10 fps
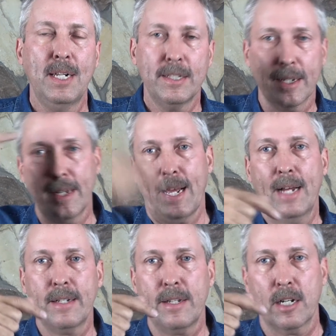to get
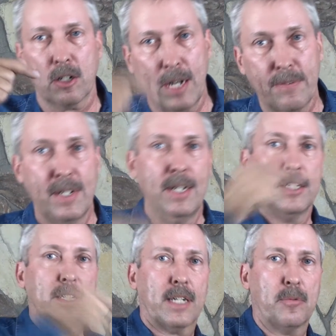onto the aircraft
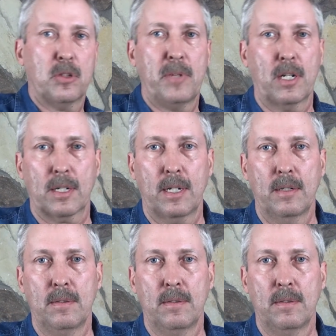to come to America.